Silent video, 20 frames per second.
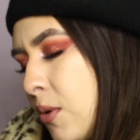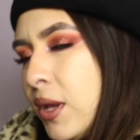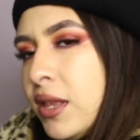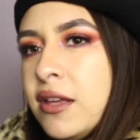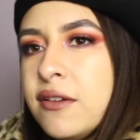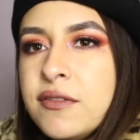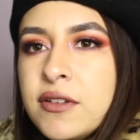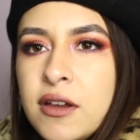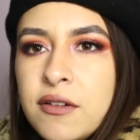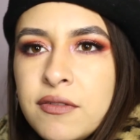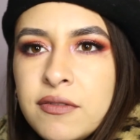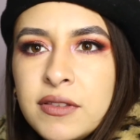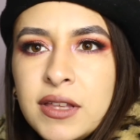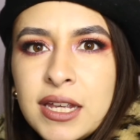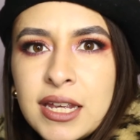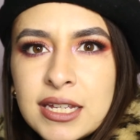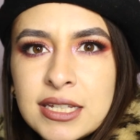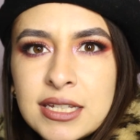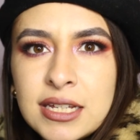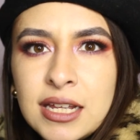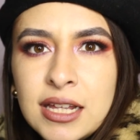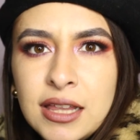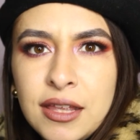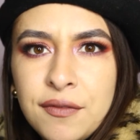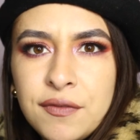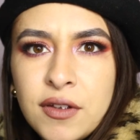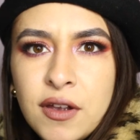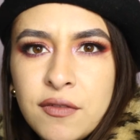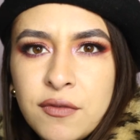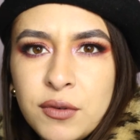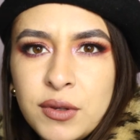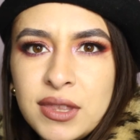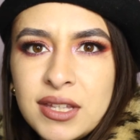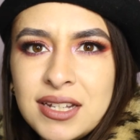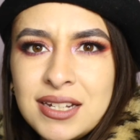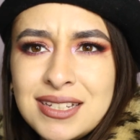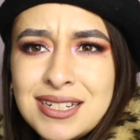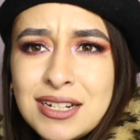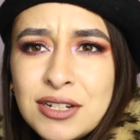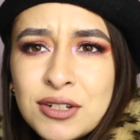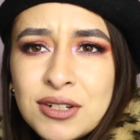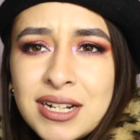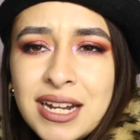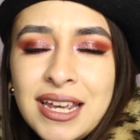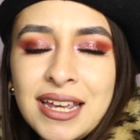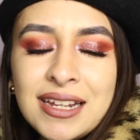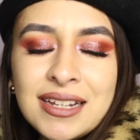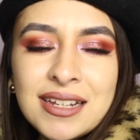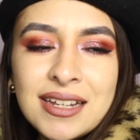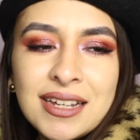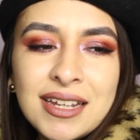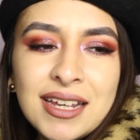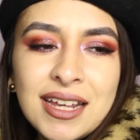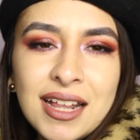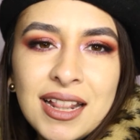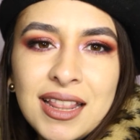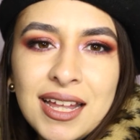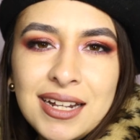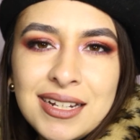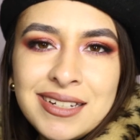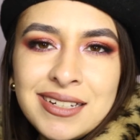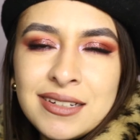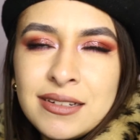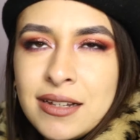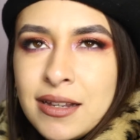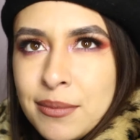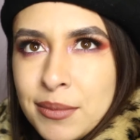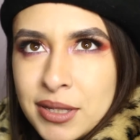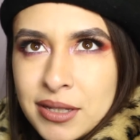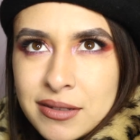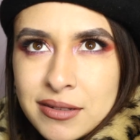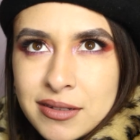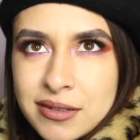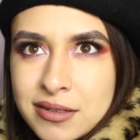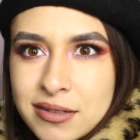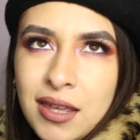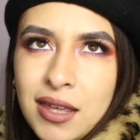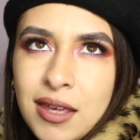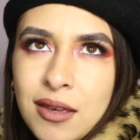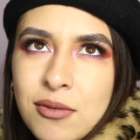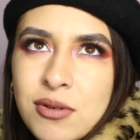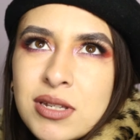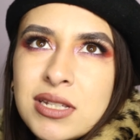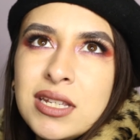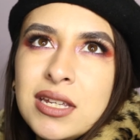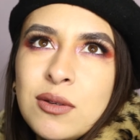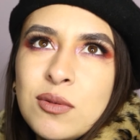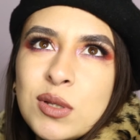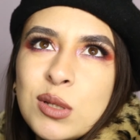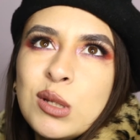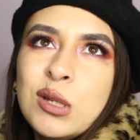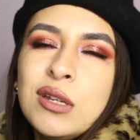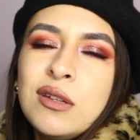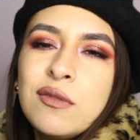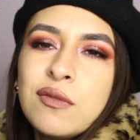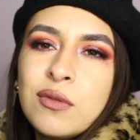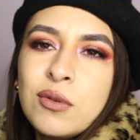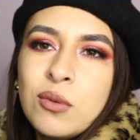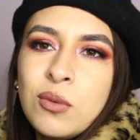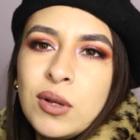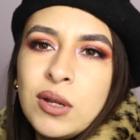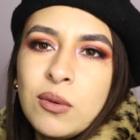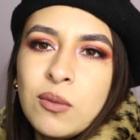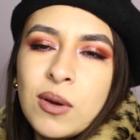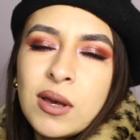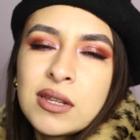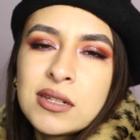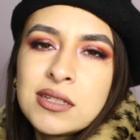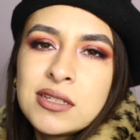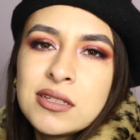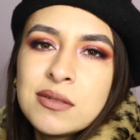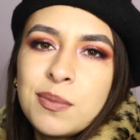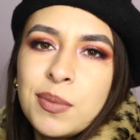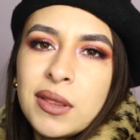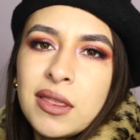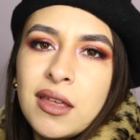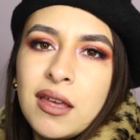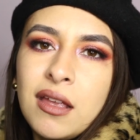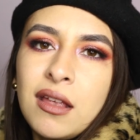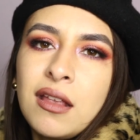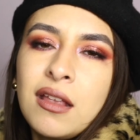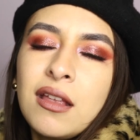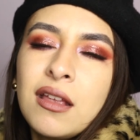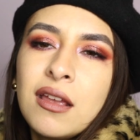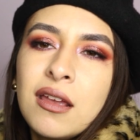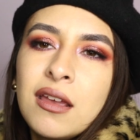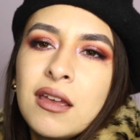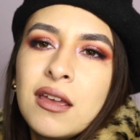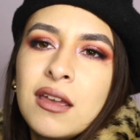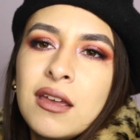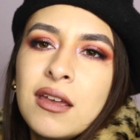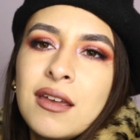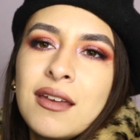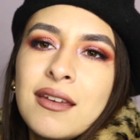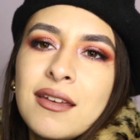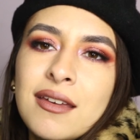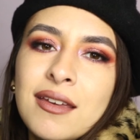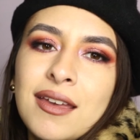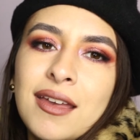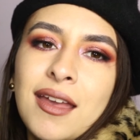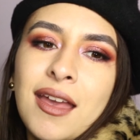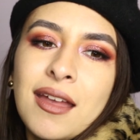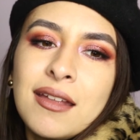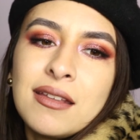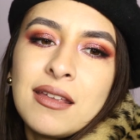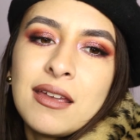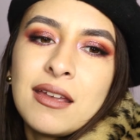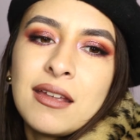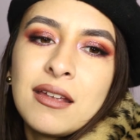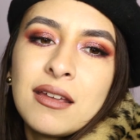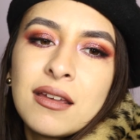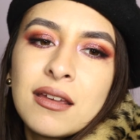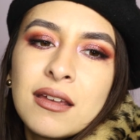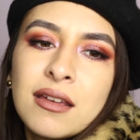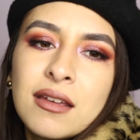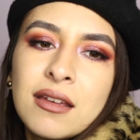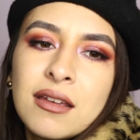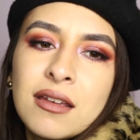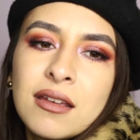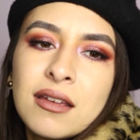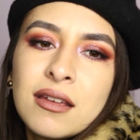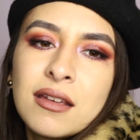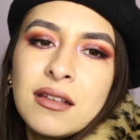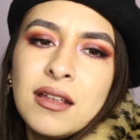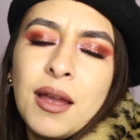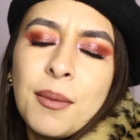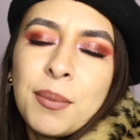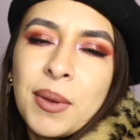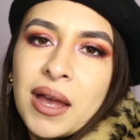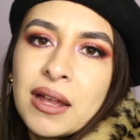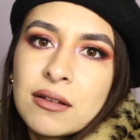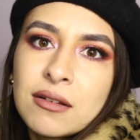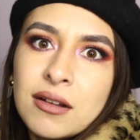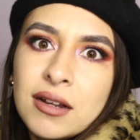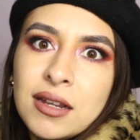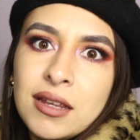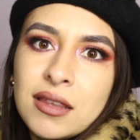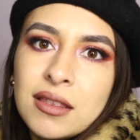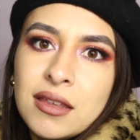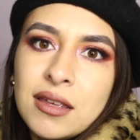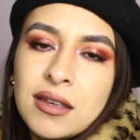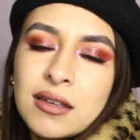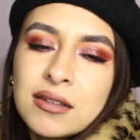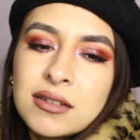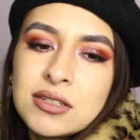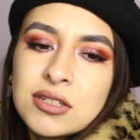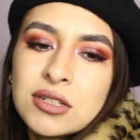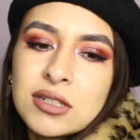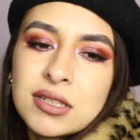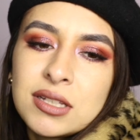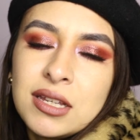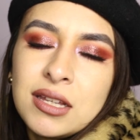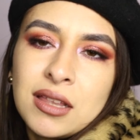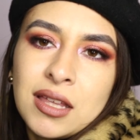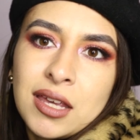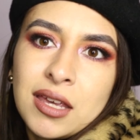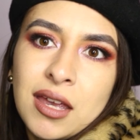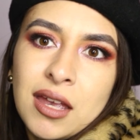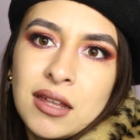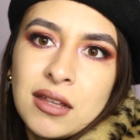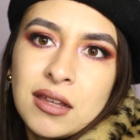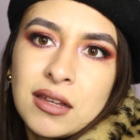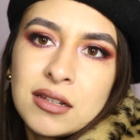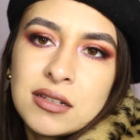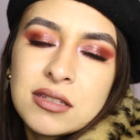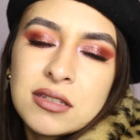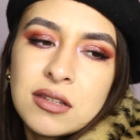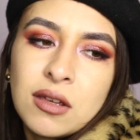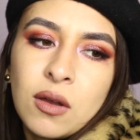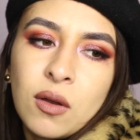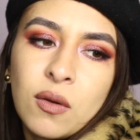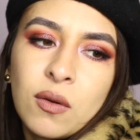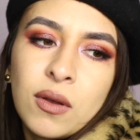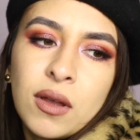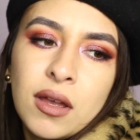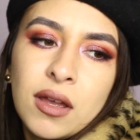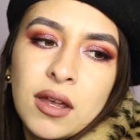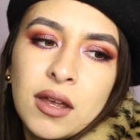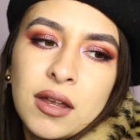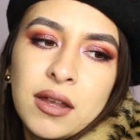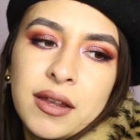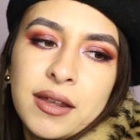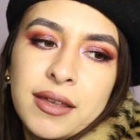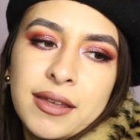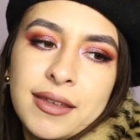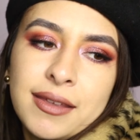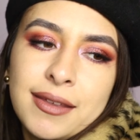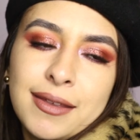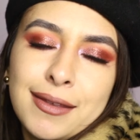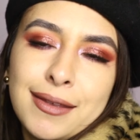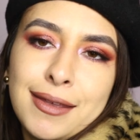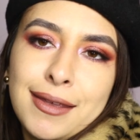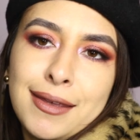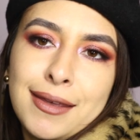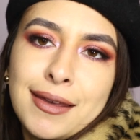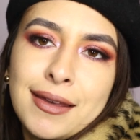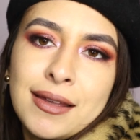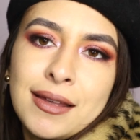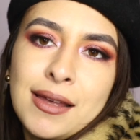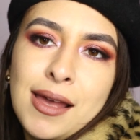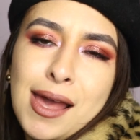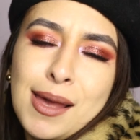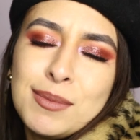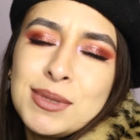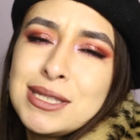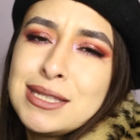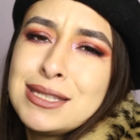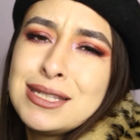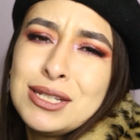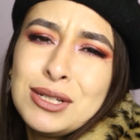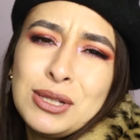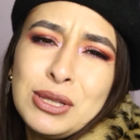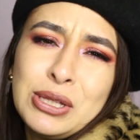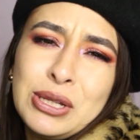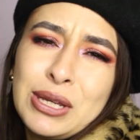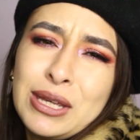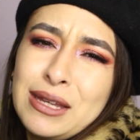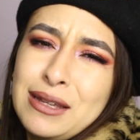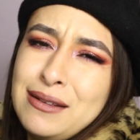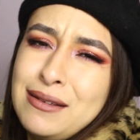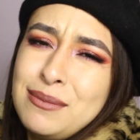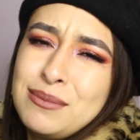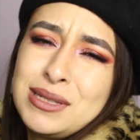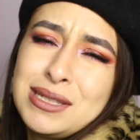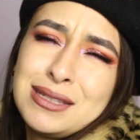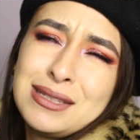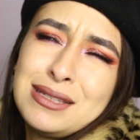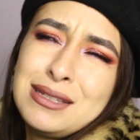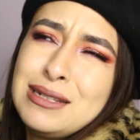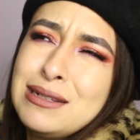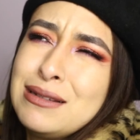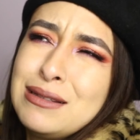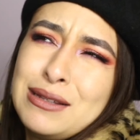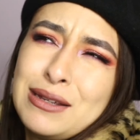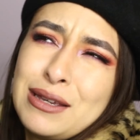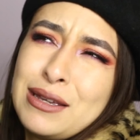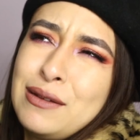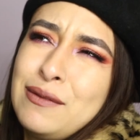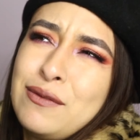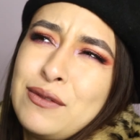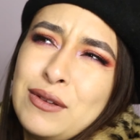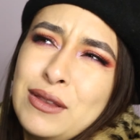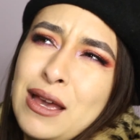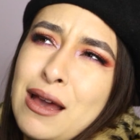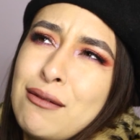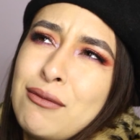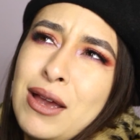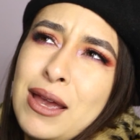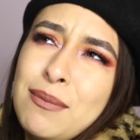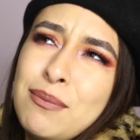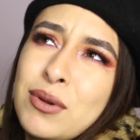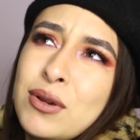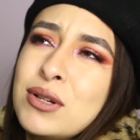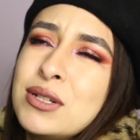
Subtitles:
Oh, I left off, like I said, I left off with a Tinder date. That didn't, I mean, it was good for what it was, but then it ended. Not bad or anything. It's just, it like ended, so yeah, I'm still looking for that right